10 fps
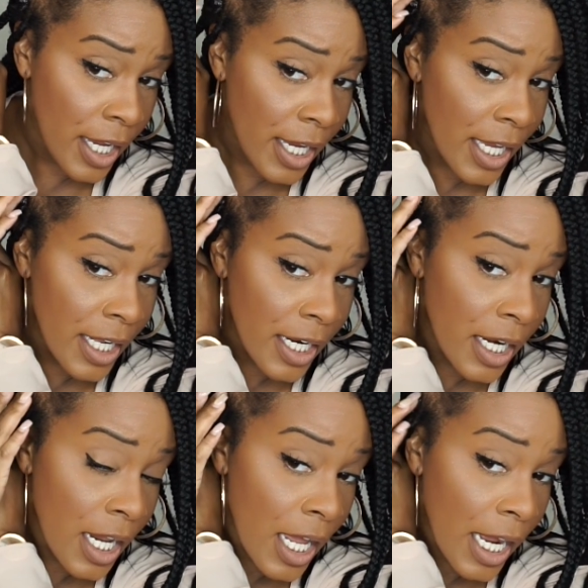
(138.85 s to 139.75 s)

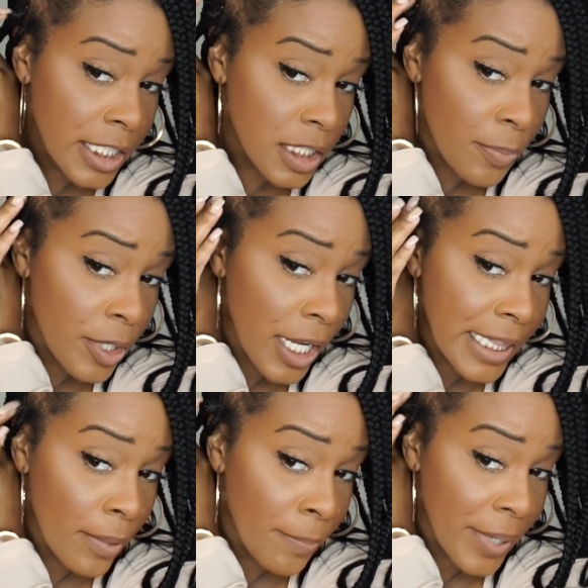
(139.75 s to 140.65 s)
And I just put it
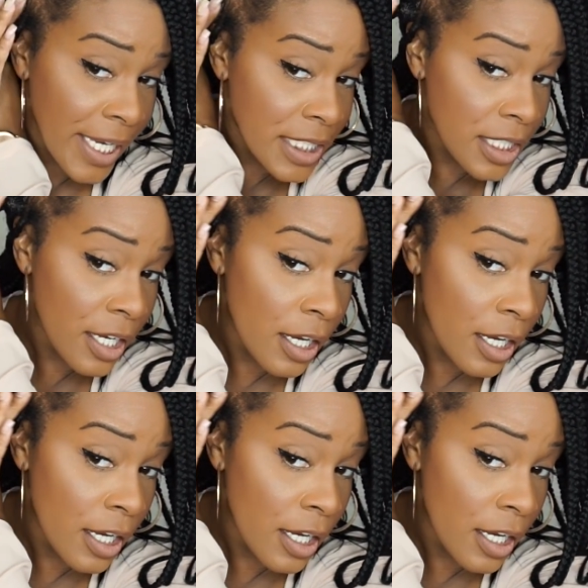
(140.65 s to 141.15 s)
at the base